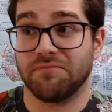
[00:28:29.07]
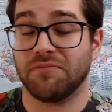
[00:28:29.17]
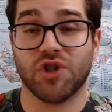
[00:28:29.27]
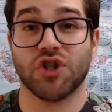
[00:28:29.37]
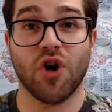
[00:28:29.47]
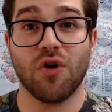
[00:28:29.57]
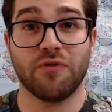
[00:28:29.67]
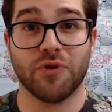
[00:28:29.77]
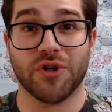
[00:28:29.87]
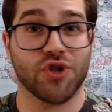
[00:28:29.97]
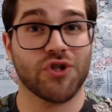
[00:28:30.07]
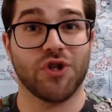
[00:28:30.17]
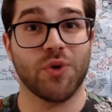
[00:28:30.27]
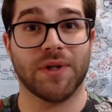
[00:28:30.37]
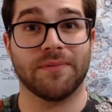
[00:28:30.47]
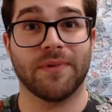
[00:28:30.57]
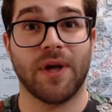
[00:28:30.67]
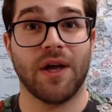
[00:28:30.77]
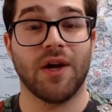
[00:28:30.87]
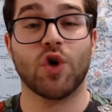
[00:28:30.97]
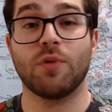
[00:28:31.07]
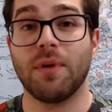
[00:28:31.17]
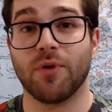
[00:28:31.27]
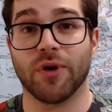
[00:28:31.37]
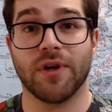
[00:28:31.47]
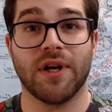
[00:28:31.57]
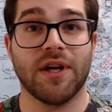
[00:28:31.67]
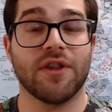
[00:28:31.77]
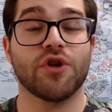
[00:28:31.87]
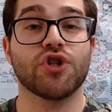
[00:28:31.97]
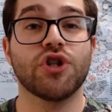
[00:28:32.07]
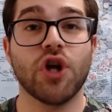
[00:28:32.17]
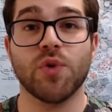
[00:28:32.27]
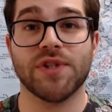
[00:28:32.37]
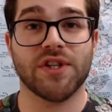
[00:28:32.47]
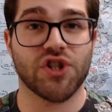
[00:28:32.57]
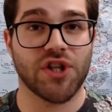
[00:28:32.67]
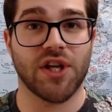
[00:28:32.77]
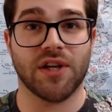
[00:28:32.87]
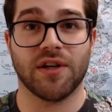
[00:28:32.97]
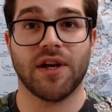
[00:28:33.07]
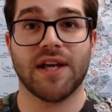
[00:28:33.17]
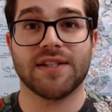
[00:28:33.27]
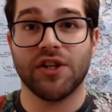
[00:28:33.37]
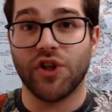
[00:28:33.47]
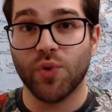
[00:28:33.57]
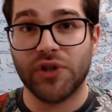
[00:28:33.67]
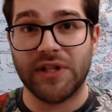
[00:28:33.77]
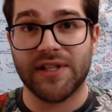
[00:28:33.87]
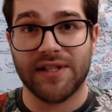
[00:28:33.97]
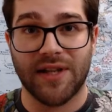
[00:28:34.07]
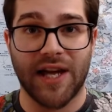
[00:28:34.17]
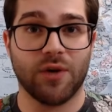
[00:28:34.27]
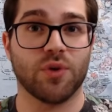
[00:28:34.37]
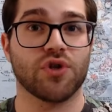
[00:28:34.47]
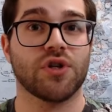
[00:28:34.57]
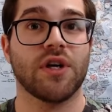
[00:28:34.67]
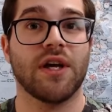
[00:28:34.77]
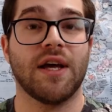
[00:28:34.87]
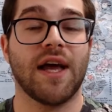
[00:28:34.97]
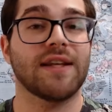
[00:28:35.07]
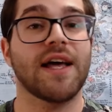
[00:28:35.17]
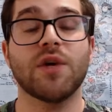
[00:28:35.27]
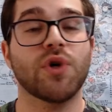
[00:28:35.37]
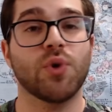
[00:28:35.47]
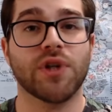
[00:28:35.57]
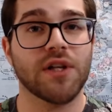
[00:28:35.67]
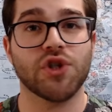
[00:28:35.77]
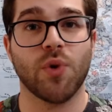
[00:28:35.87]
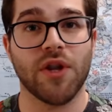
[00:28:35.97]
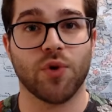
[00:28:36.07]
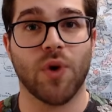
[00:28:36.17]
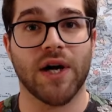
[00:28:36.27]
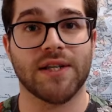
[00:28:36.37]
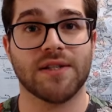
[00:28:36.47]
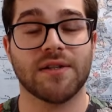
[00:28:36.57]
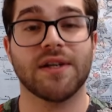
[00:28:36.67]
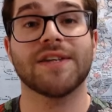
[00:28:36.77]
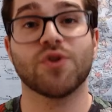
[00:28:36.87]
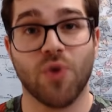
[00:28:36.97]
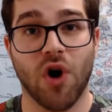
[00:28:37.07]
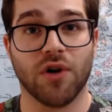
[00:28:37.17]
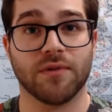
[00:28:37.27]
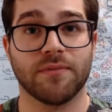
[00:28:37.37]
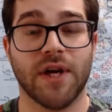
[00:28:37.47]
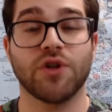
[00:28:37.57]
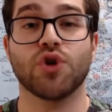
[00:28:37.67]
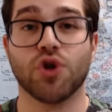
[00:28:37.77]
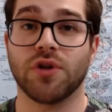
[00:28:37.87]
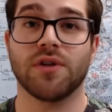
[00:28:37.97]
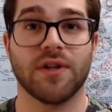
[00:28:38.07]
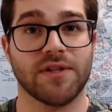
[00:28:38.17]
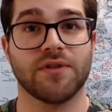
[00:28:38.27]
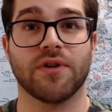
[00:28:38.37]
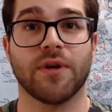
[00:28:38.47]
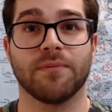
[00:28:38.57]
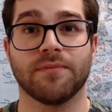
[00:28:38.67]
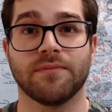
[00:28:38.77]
just go for it, just do it. Remember, there's no such thing as a useless language, and anyone who tells you otherwise is wrong, and you shouldn't listen to them.